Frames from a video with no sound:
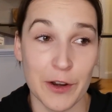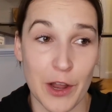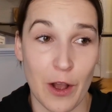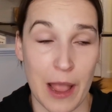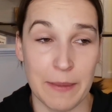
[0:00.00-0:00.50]
I
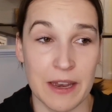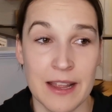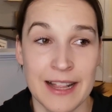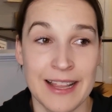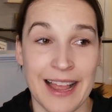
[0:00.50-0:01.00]
don't know,
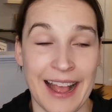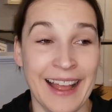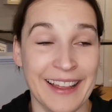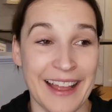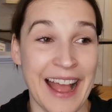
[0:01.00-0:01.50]

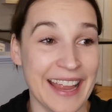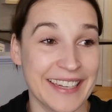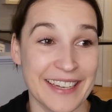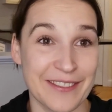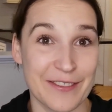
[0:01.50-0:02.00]

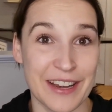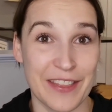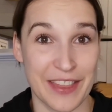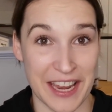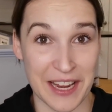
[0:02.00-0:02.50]
I didn't
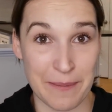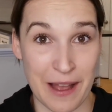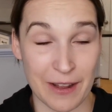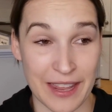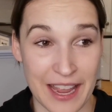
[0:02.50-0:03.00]
really think
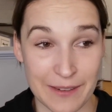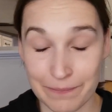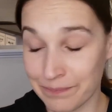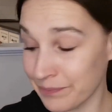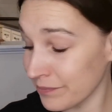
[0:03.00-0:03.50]
about
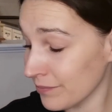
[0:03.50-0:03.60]
that